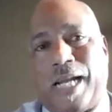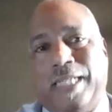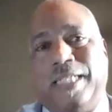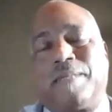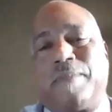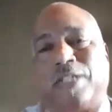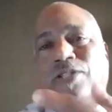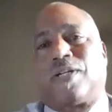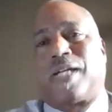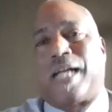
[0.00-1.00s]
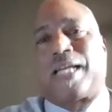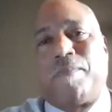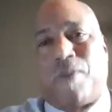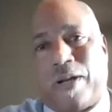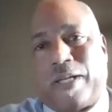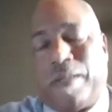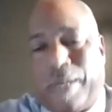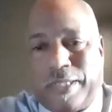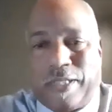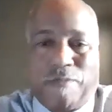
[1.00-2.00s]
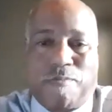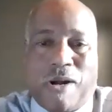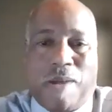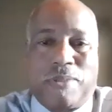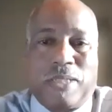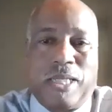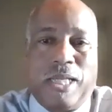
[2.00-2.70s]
I need to make sure that I can market myself properly.